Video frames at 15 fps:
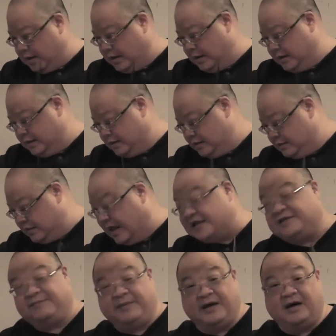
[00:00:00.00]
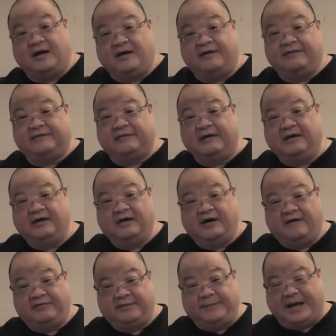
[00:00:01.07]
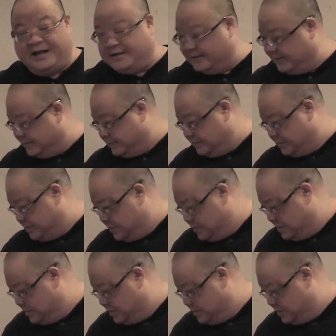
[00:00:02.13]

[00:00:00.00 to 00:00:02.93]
And that's because of the balance.